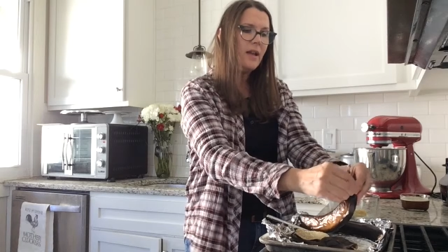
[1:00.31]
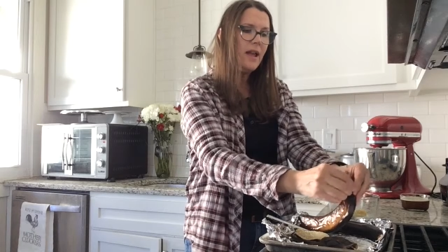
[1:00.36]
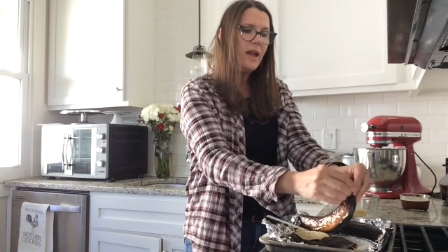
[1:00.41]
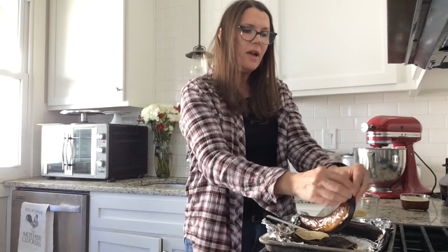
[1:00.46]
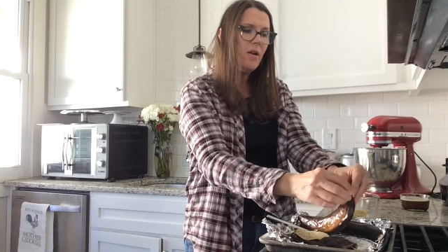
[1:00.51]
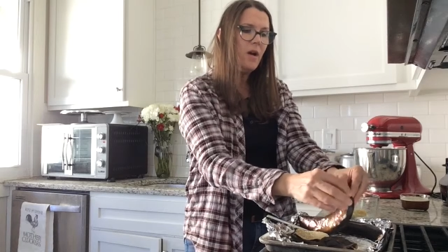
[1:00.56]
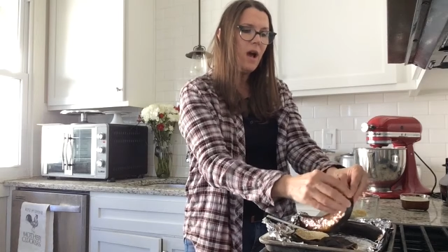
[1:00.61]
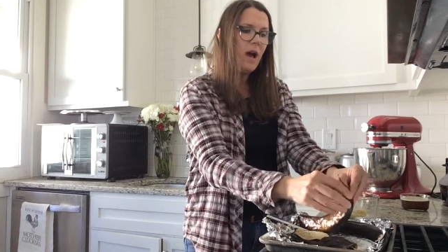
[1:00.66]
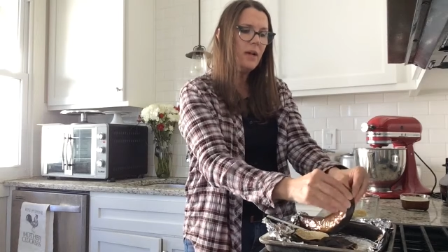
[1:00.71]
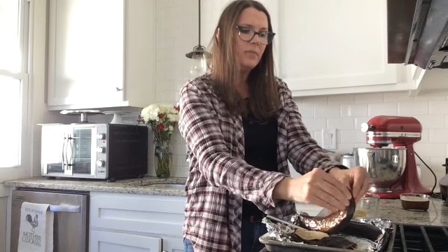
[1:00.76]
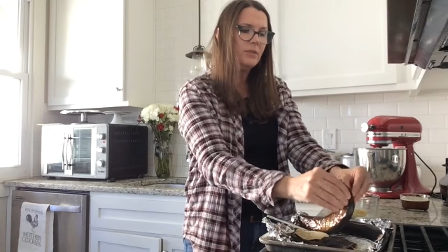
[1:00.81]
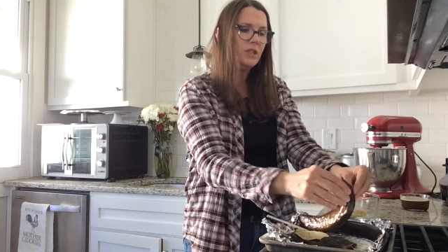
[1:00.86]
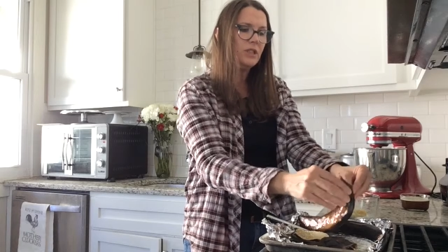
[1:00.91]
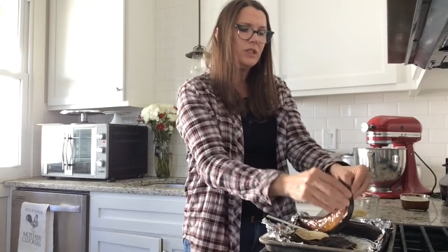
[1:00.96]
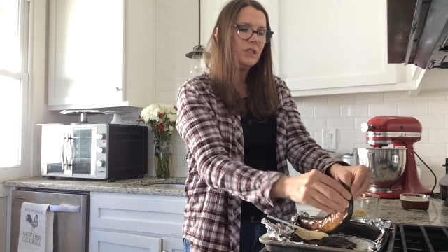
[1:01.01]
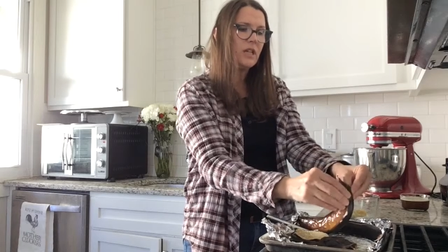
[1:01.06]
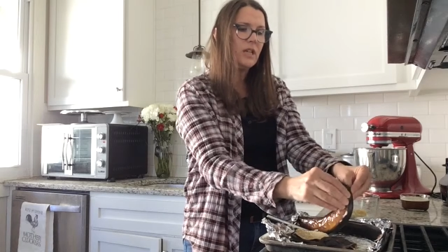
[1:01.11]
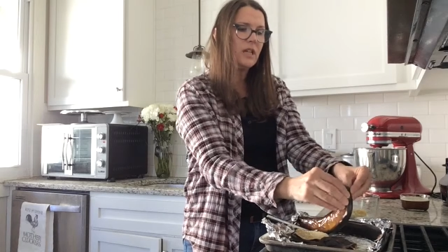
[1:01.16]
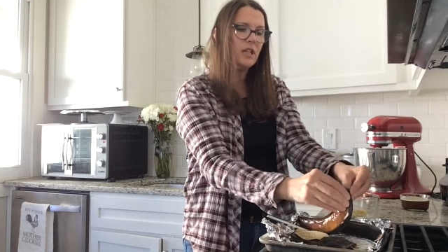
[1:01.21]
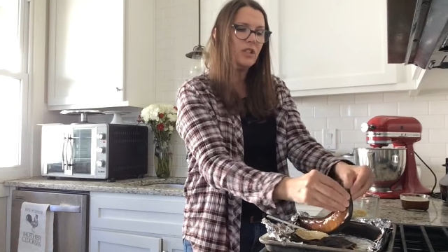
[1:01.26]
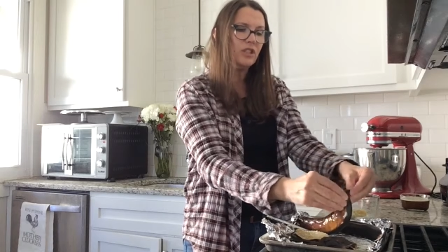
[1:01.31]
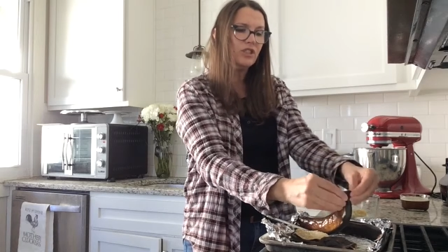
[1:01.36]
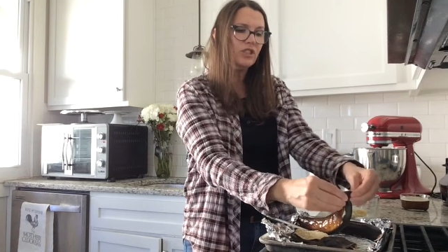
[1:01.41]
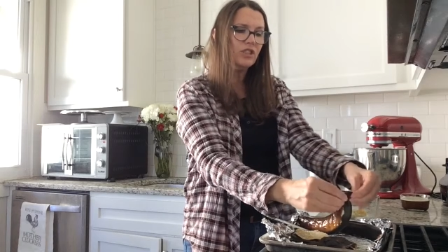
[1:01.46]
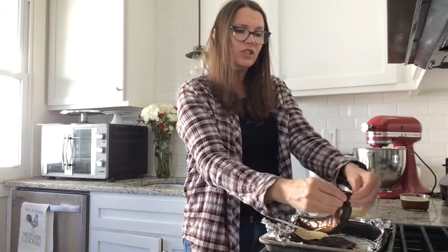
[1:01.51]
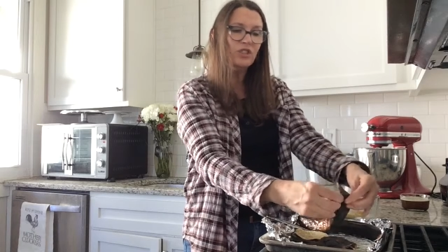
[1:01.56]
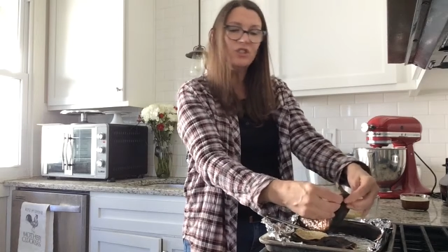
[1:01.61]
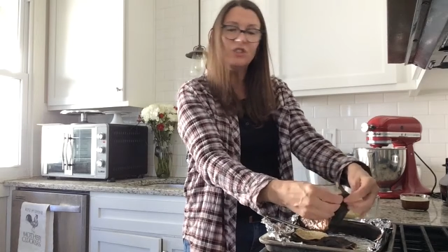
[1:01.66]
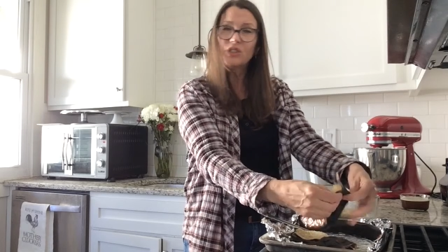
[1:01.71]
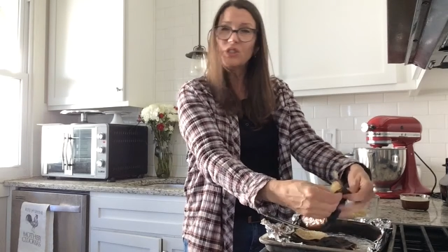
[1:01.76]
now I'm just gonna
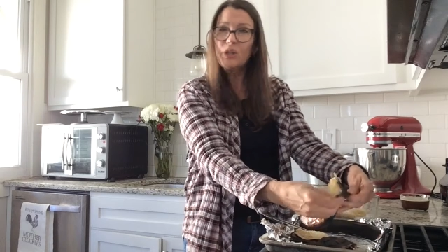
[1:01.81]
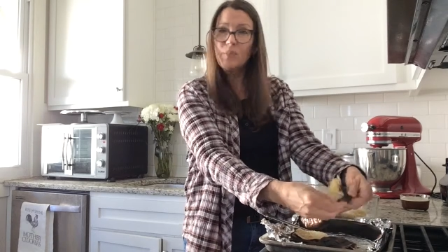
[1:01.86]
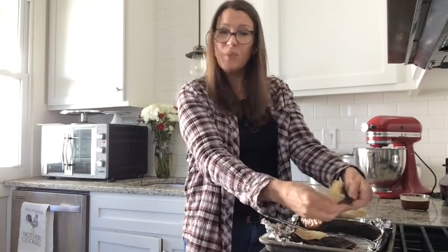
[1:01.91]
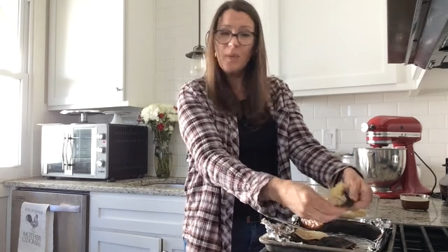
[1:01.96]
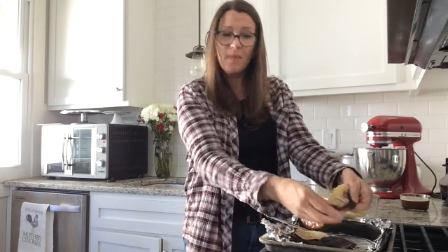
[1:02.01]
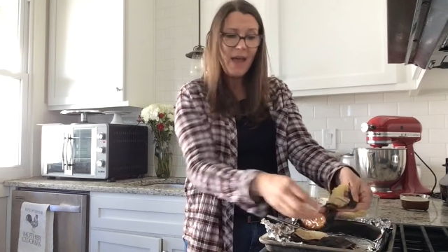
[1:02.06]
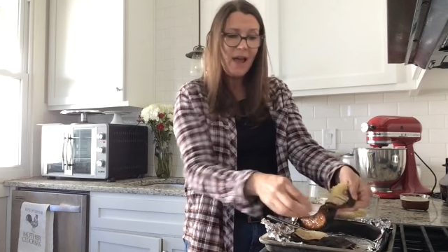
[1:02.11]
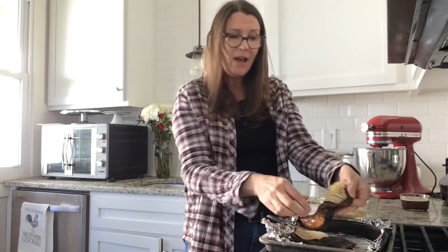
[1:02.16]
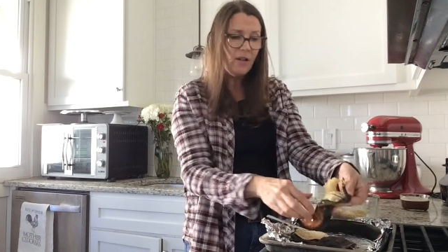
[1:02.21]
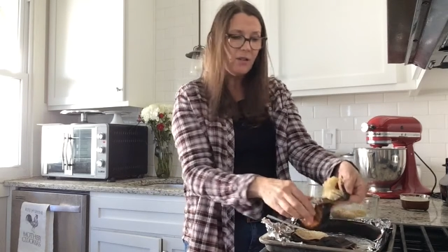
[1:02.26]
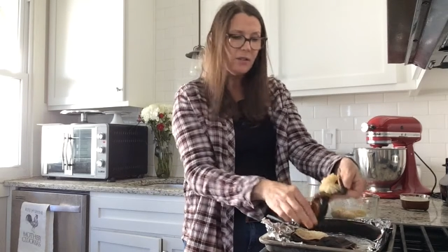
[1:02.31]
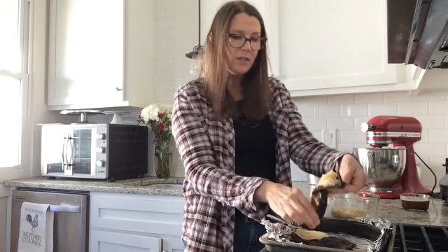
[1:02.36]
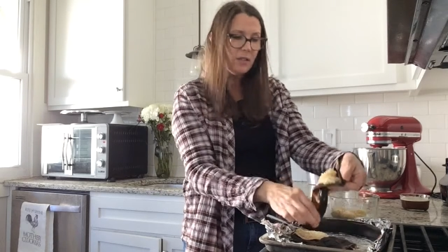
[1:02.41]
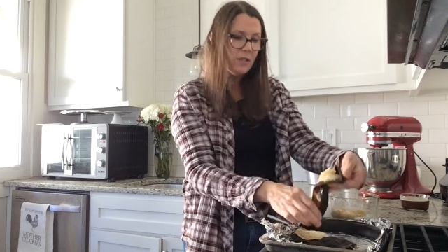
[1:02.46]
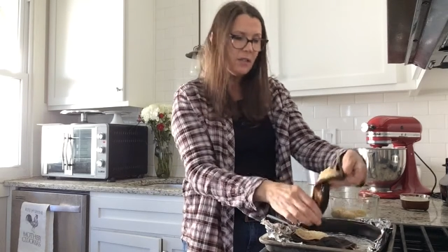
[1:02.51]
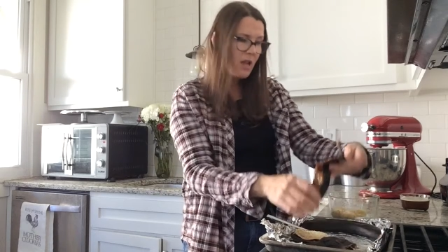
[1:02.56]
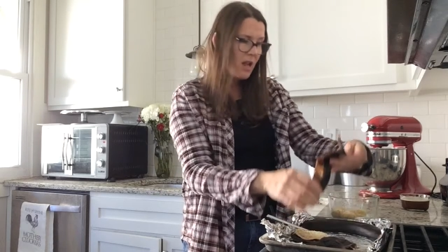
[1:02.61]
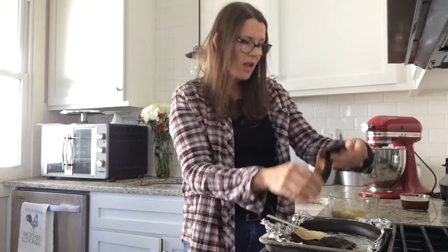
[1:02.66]
scoop them out